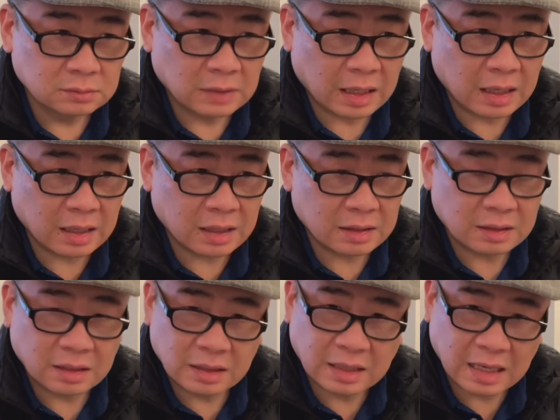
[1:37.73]
and
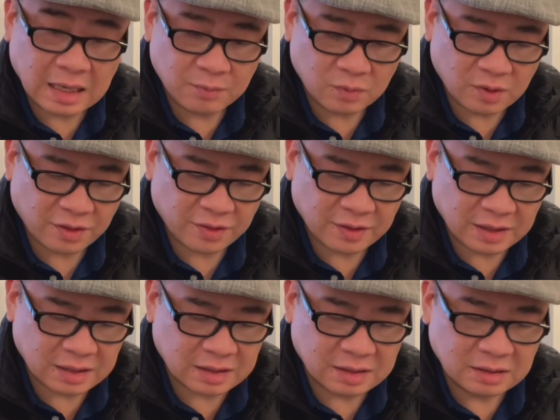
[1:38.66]
it came with
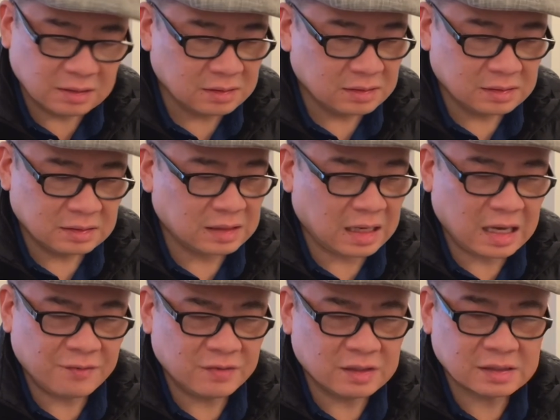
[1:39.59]

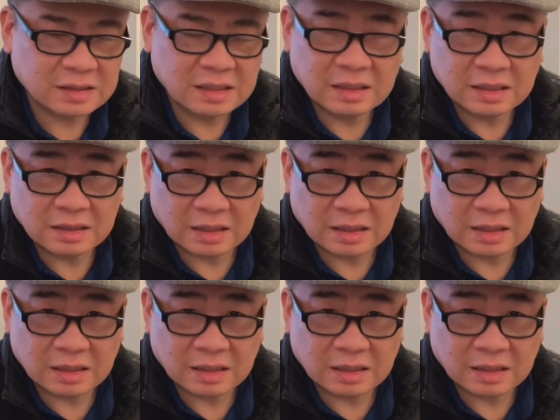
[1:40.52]
obviously